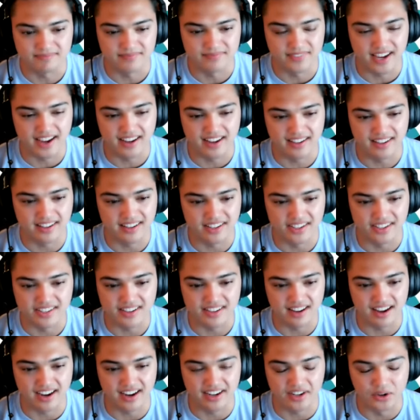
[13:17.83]
yeah,
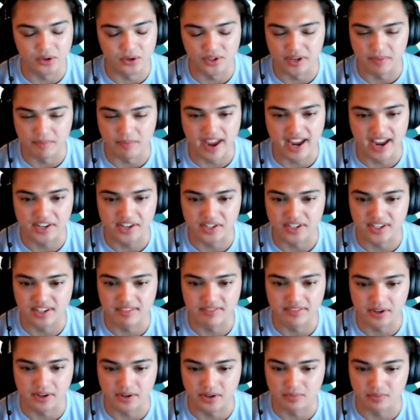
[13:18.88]
because I can only imagine
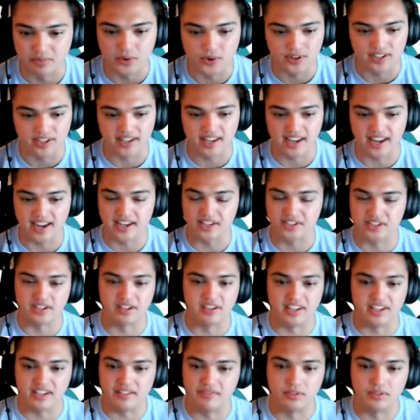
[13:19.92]
if they were born in a cage
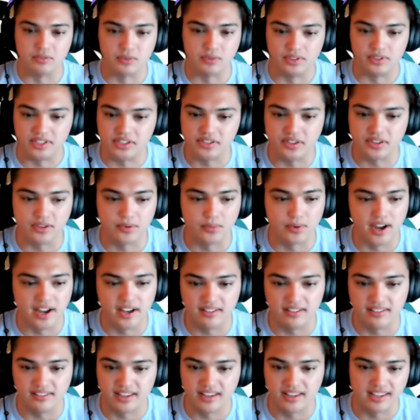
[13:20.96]
and even released to the
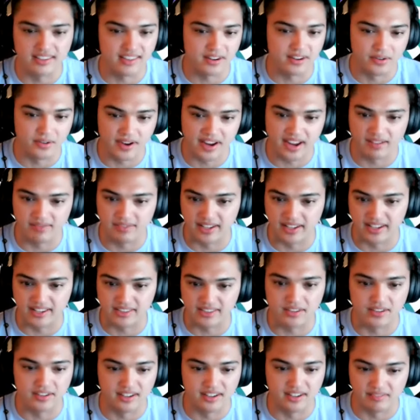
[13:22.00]
wild, like they don't have like
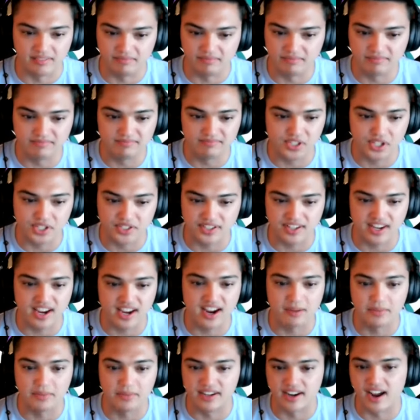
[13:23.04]
just the
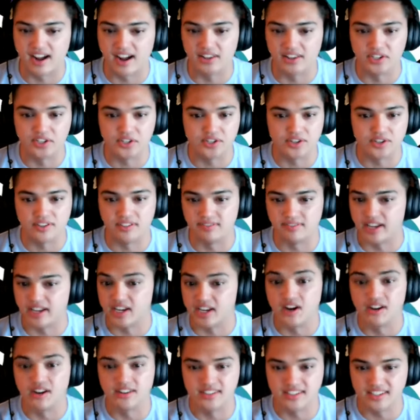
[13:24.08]
common knowledge of like
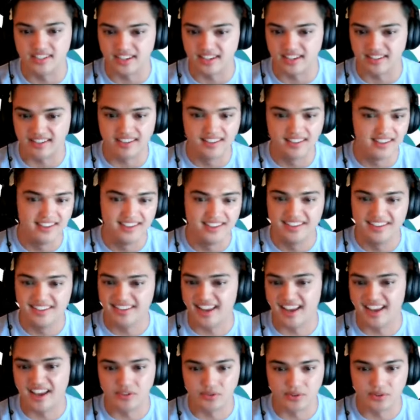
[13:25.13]
hunting,
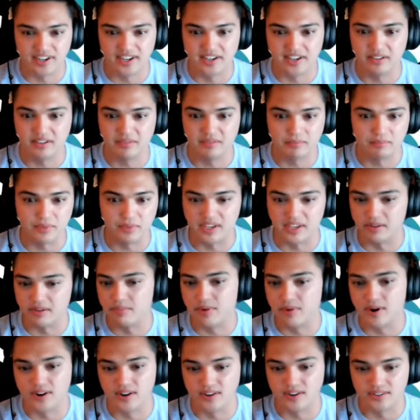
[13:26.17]
gathering, being
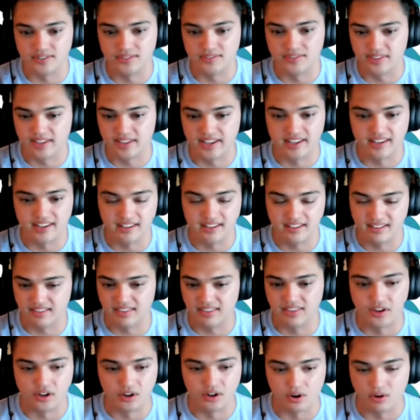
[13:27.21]
part of like
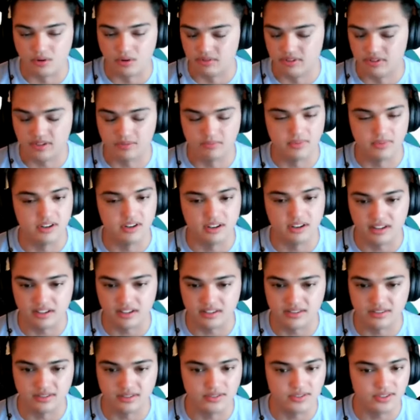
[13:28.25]
their own community
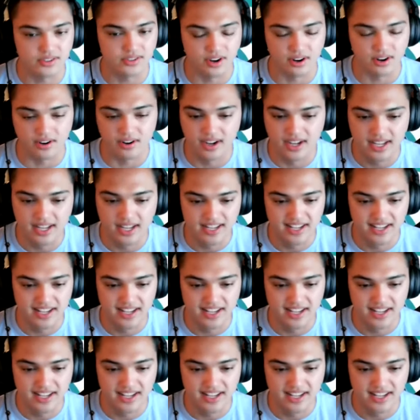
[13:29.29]
too. So